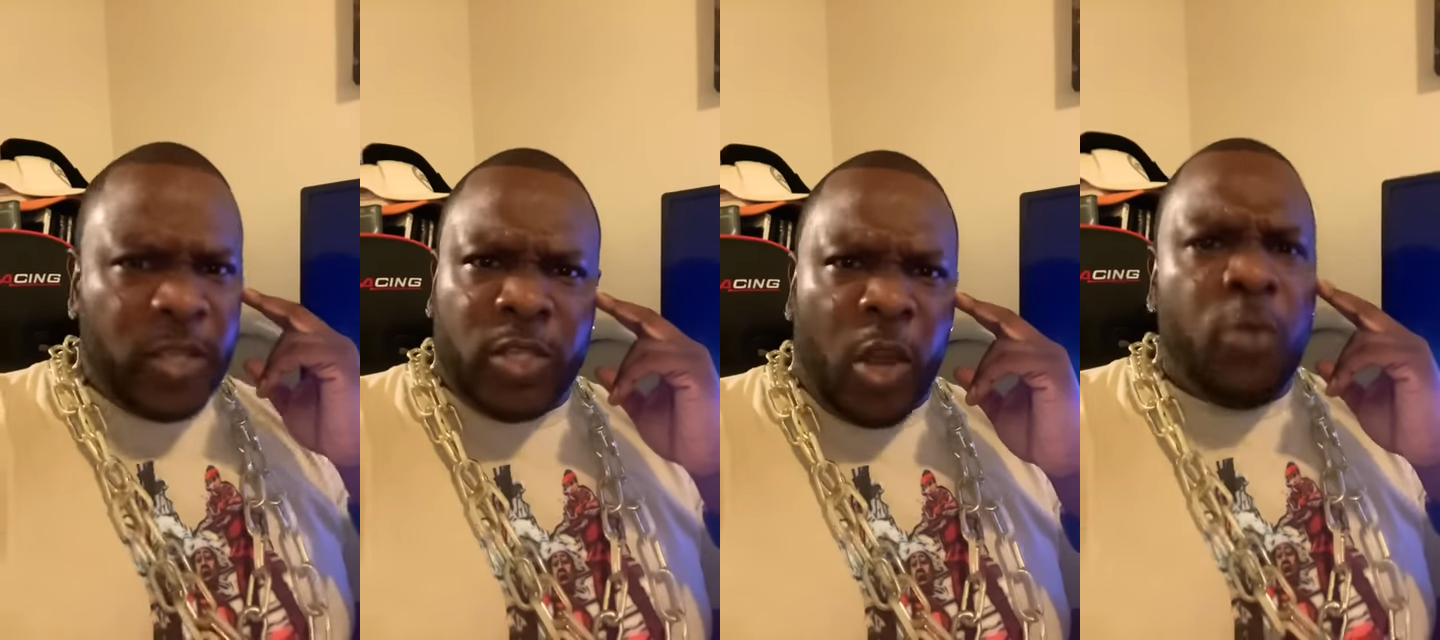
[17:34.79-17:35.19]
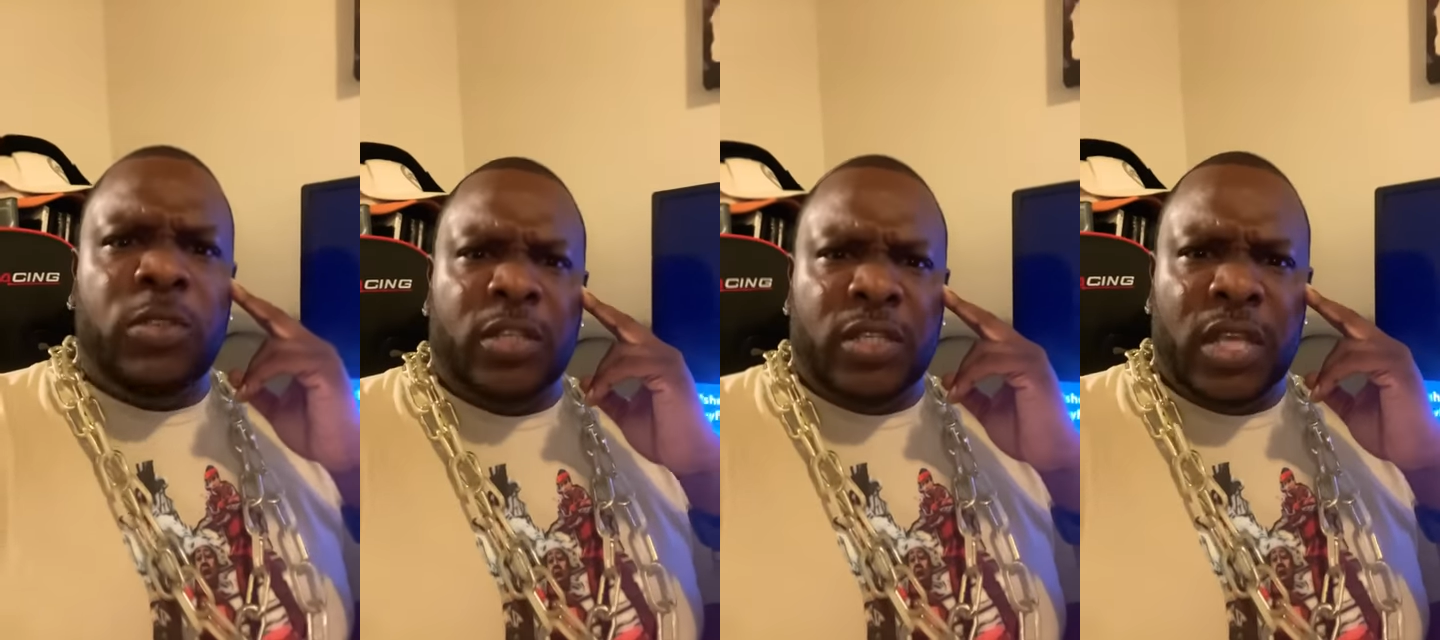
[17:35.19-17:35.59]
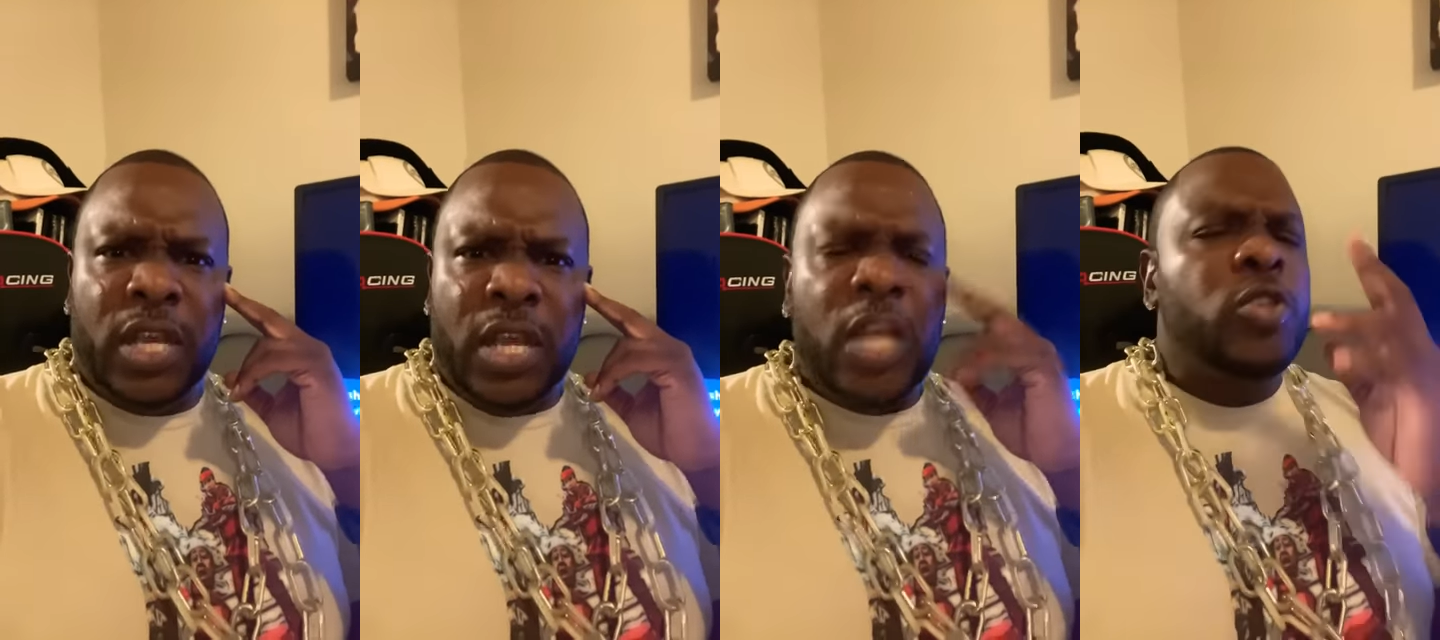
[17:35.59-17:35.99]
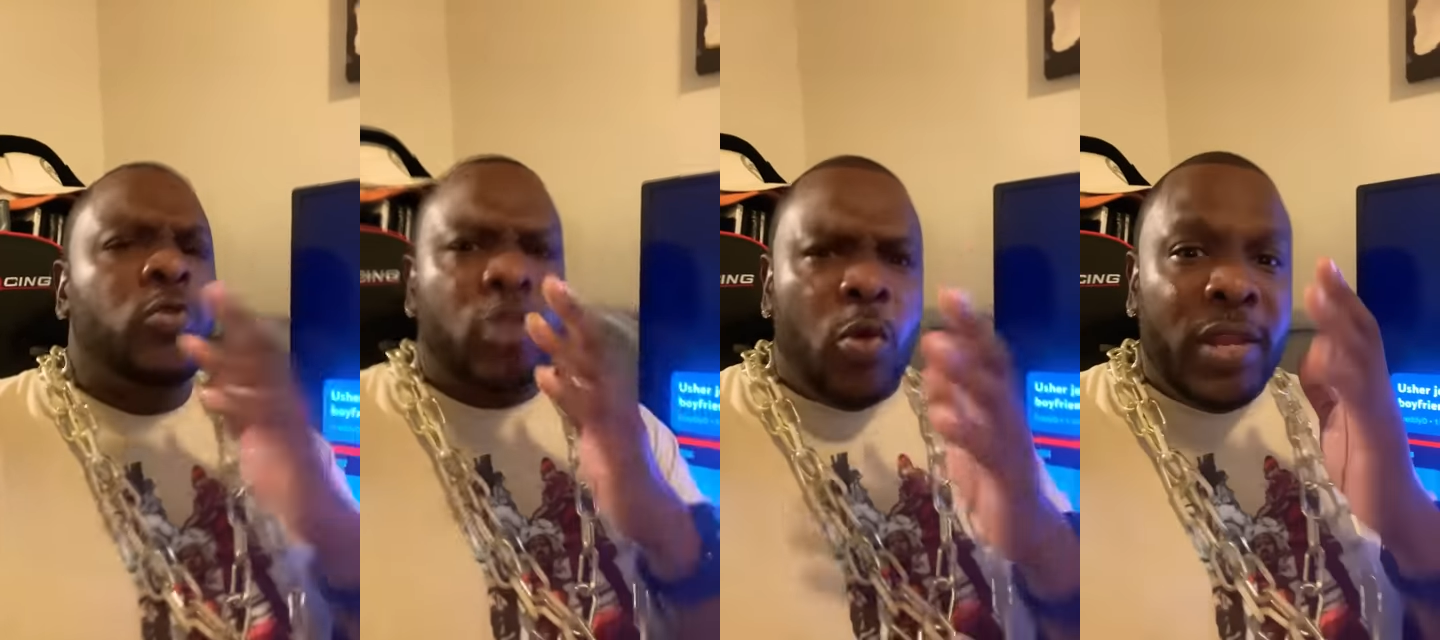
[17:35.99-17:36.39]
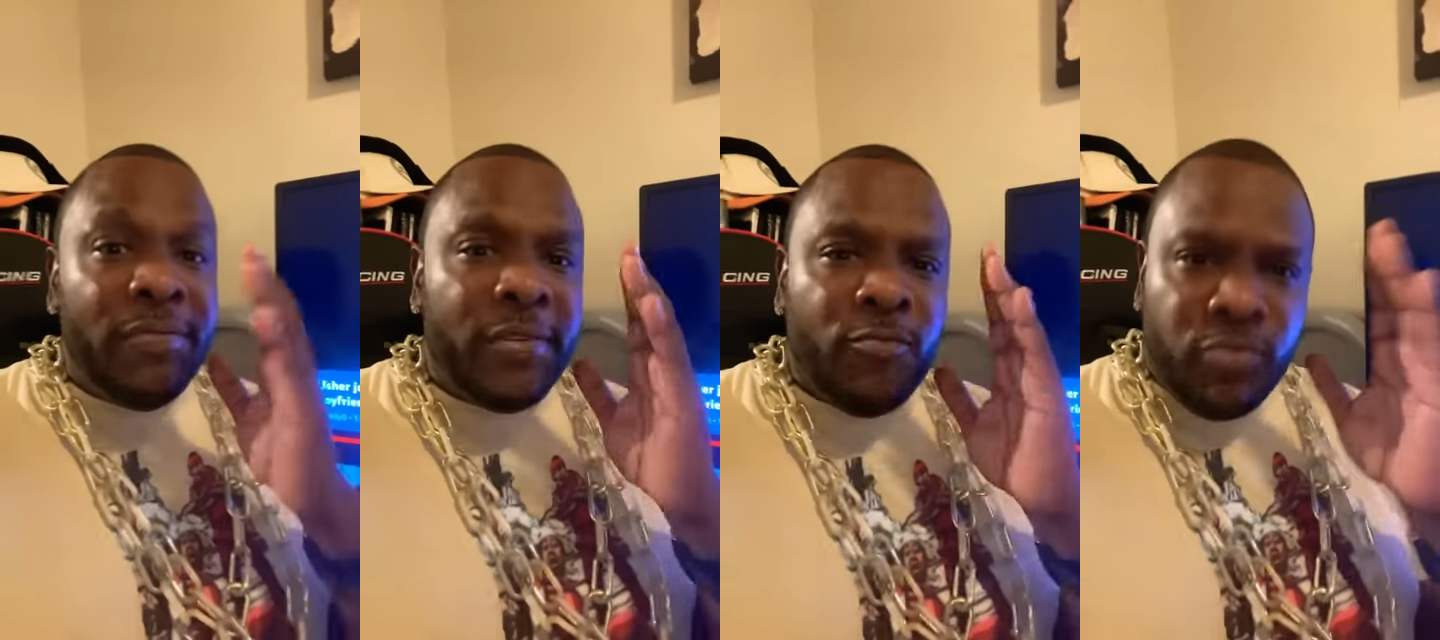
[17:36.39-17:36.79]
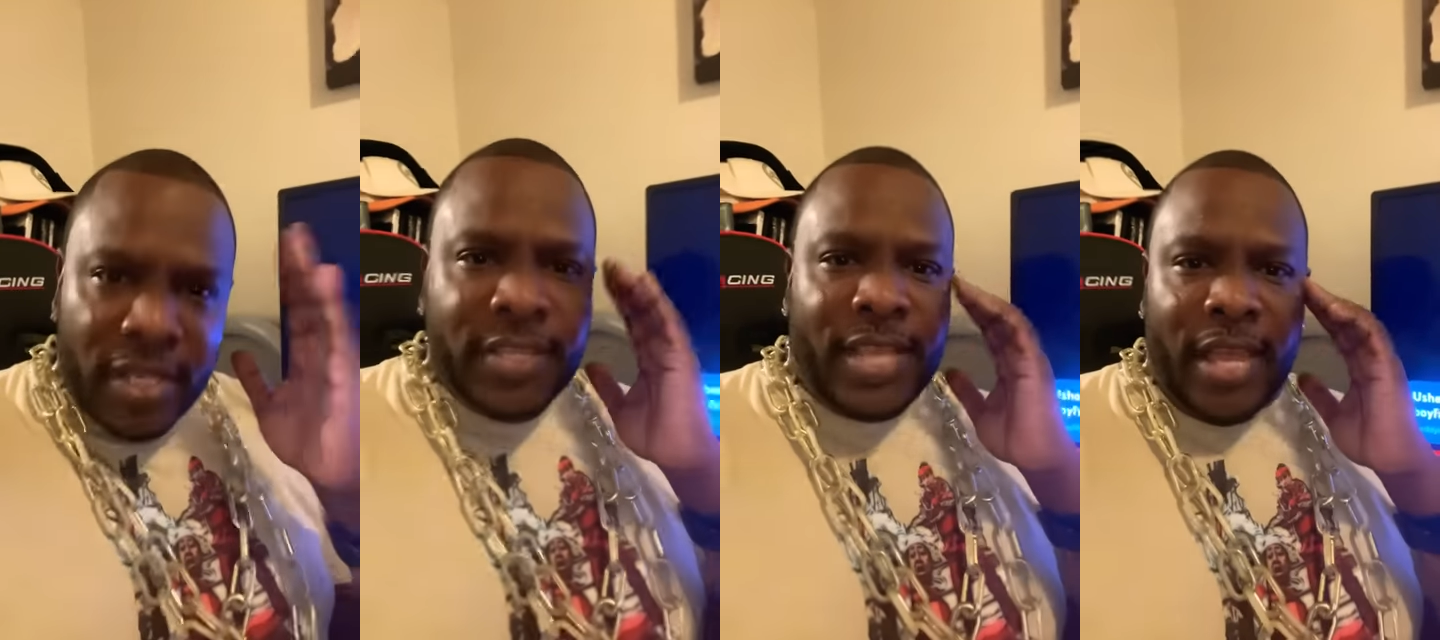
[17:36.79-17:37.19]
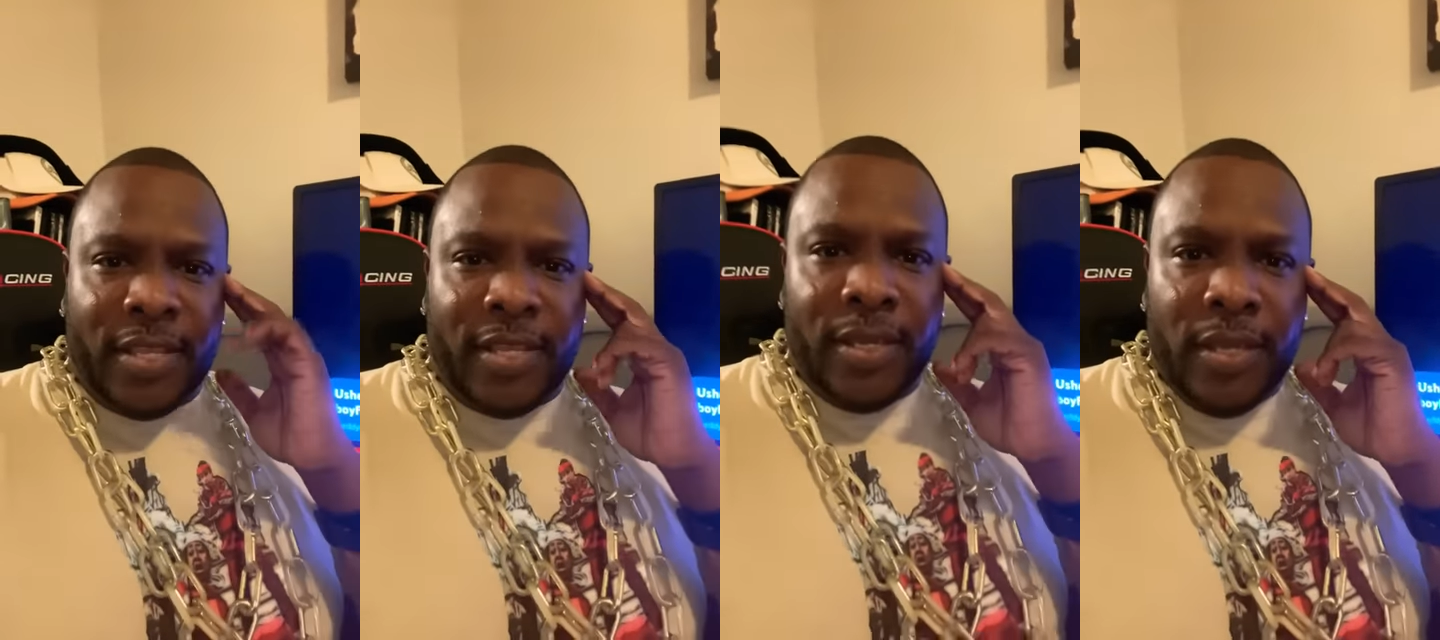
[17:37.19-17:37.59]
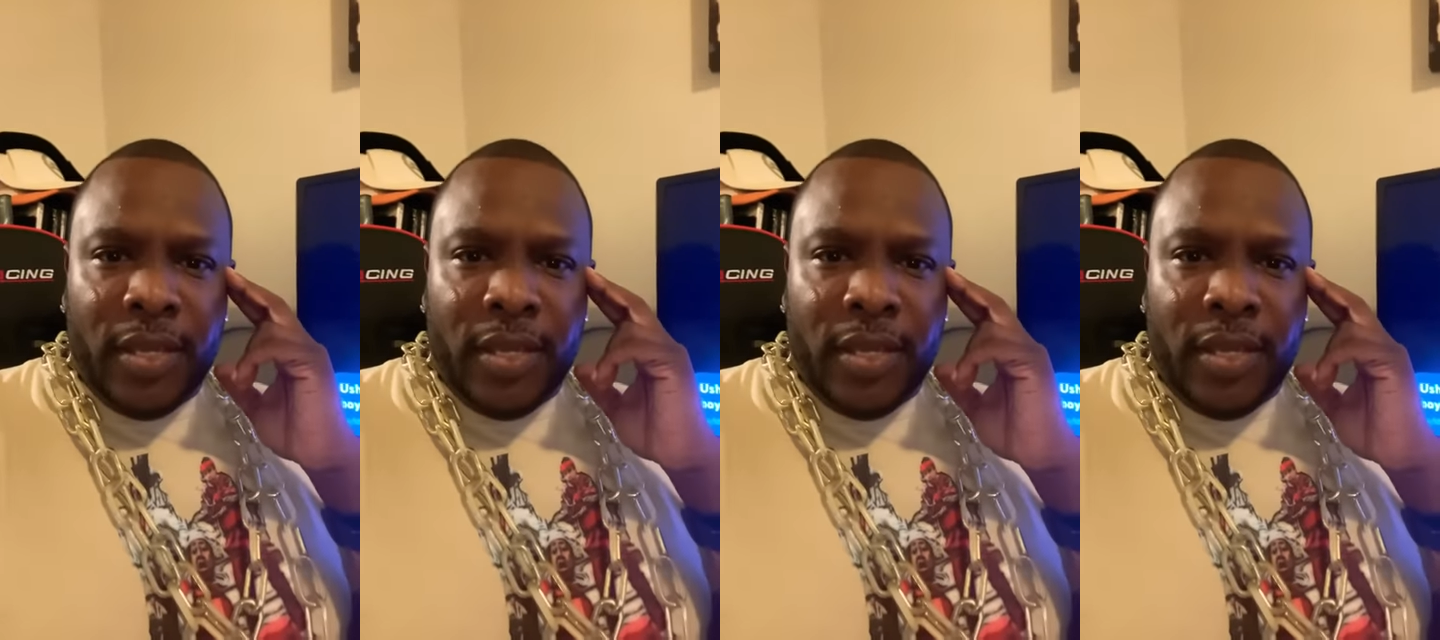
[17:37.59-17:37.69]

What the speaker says: shoulders. So don't even risk it.